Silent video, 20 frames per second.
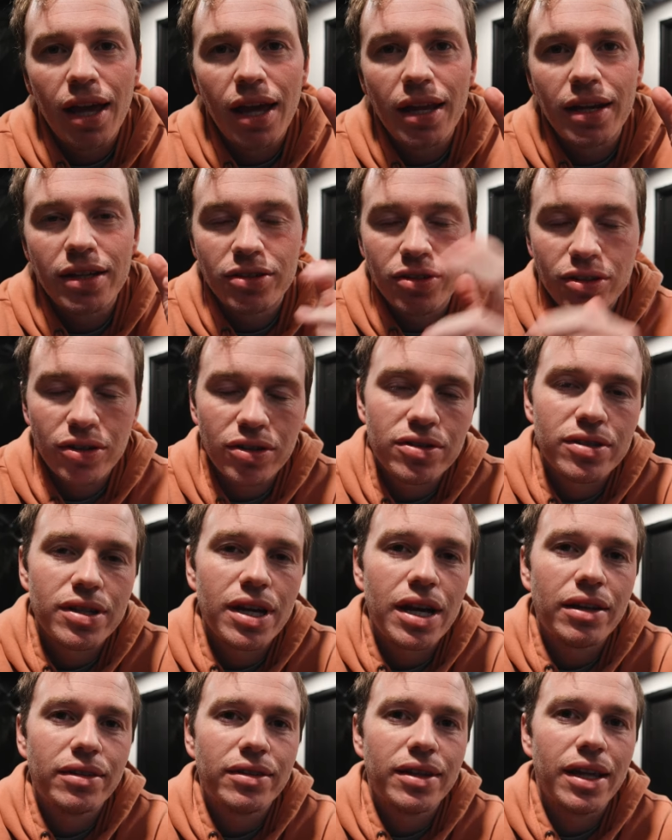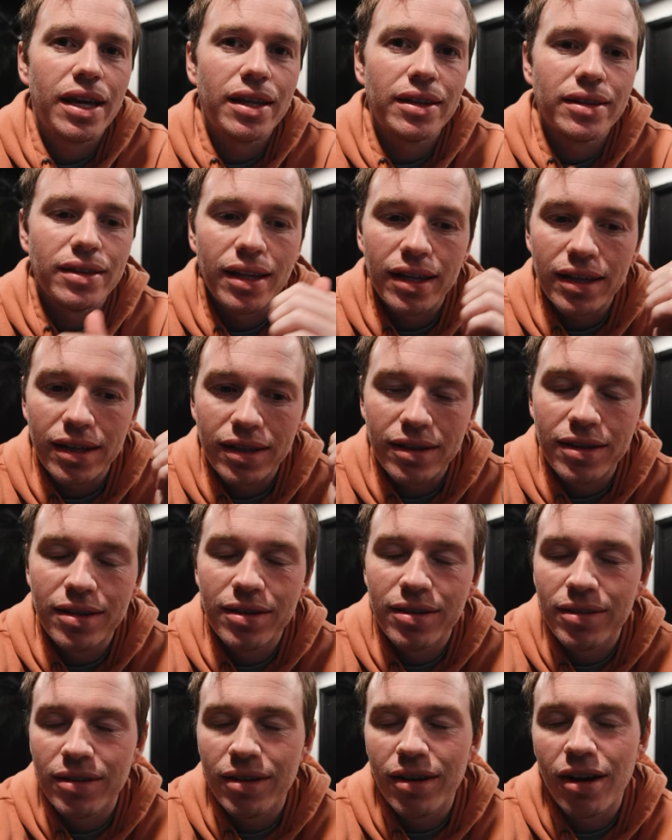And it turns out that they
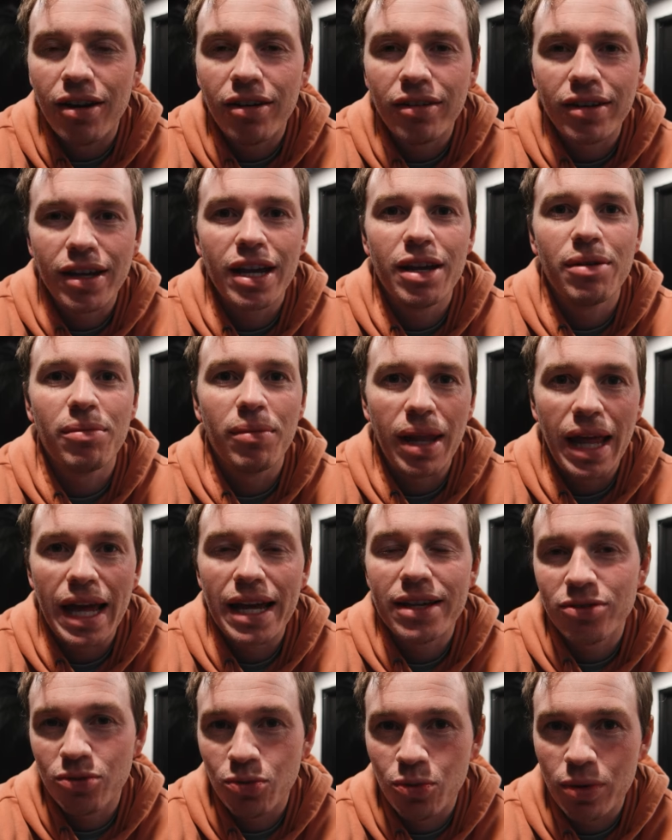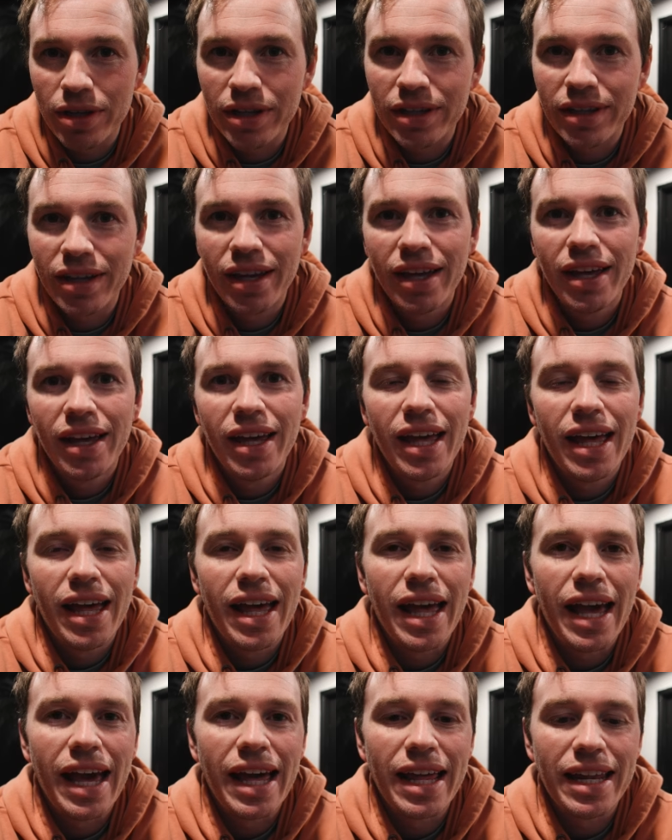all came last week
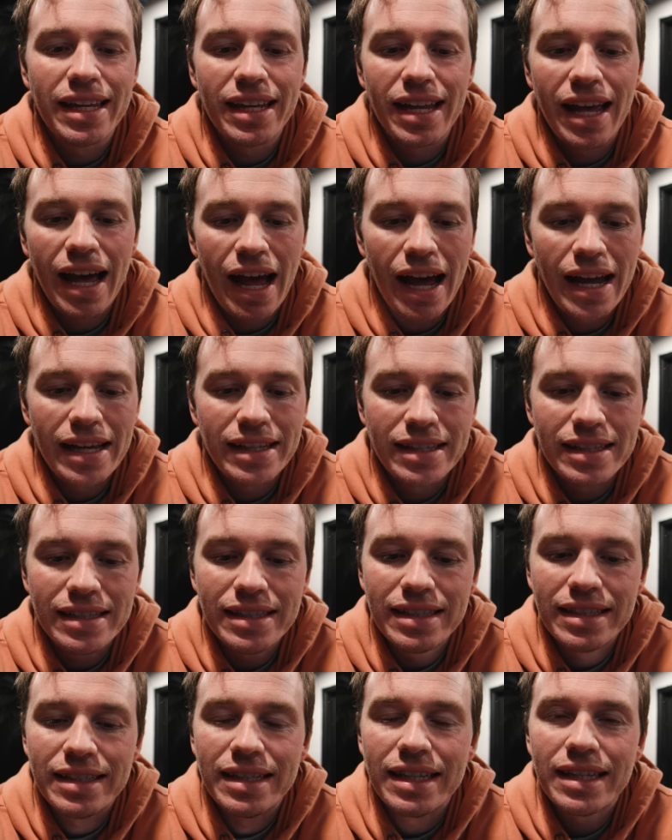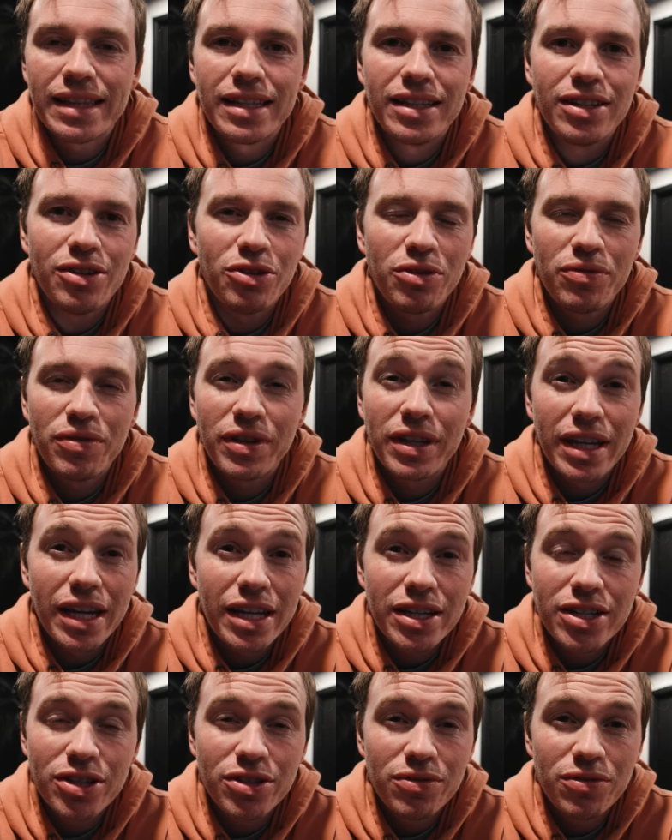and I didn't get the
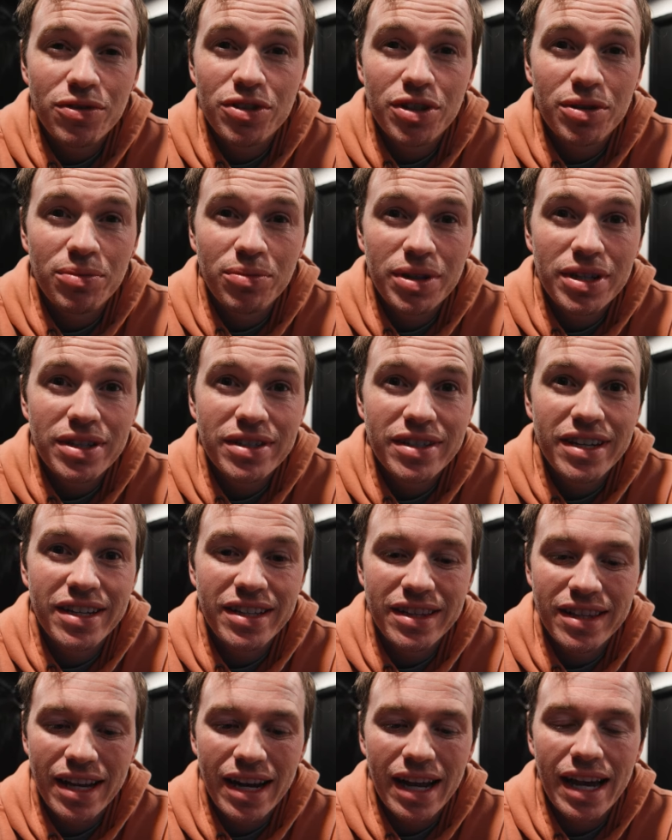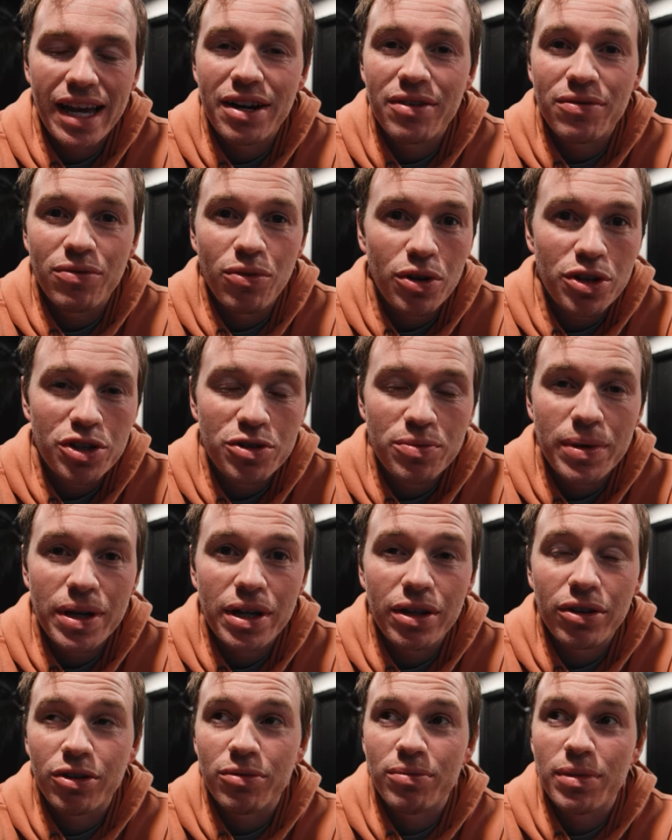notifications for some reason that I had a
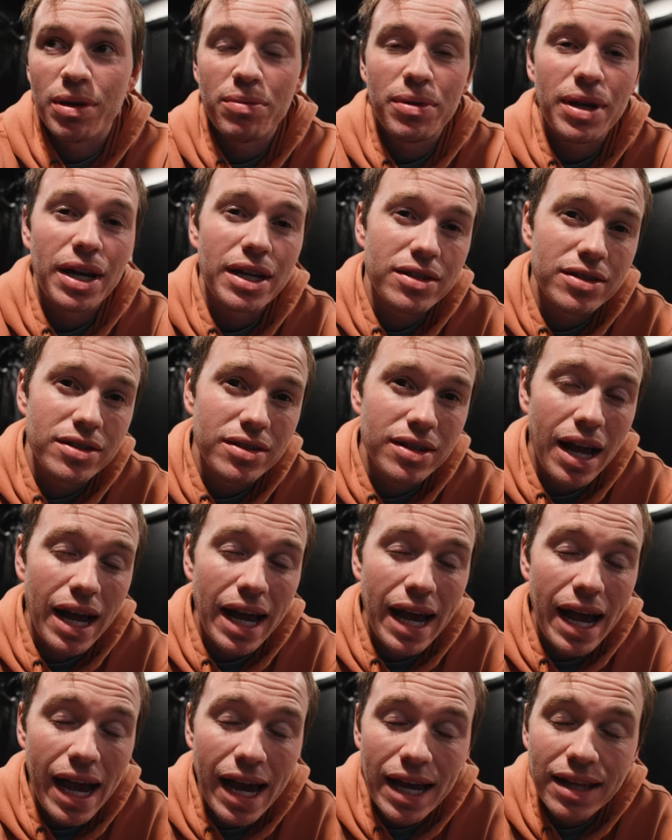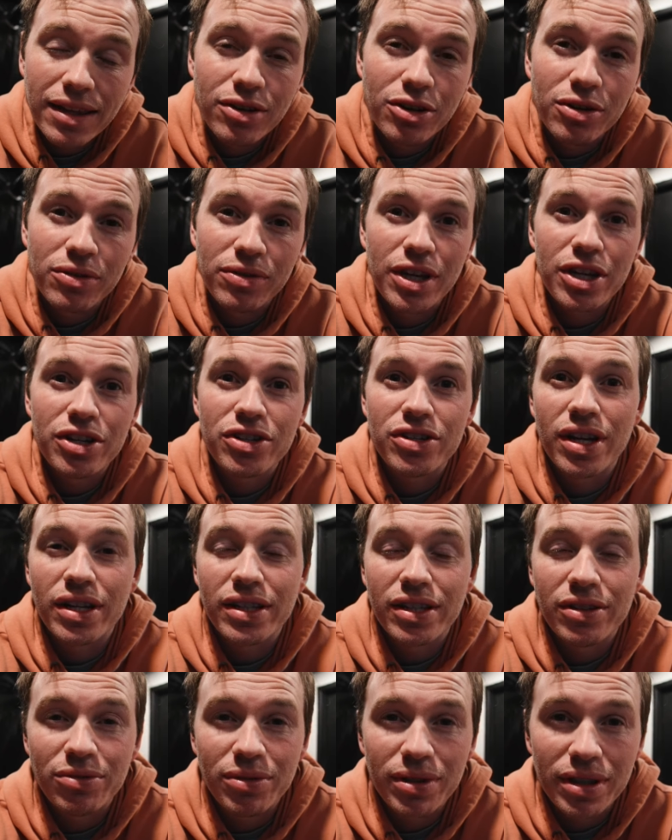voicemail, or maybe I had the notification,
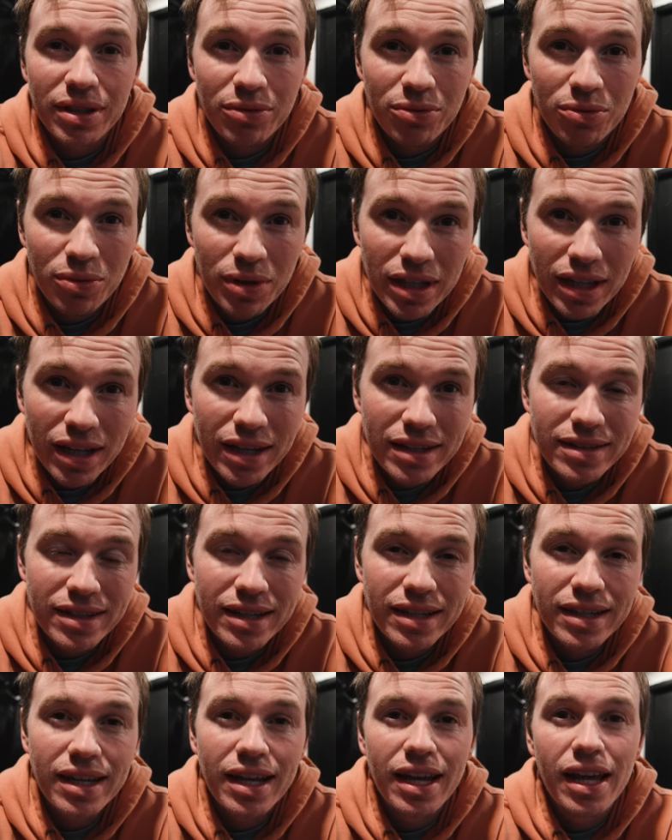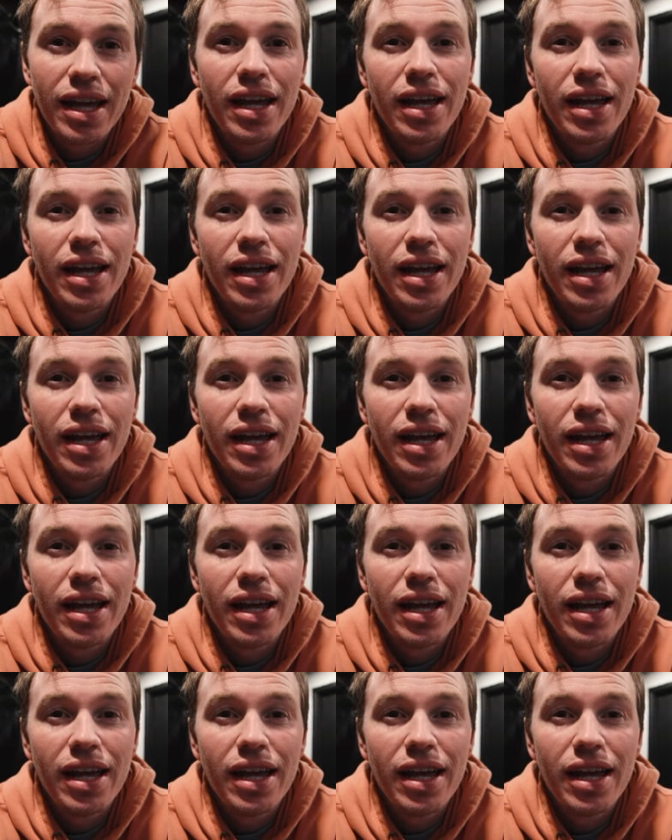I didn't really realize it.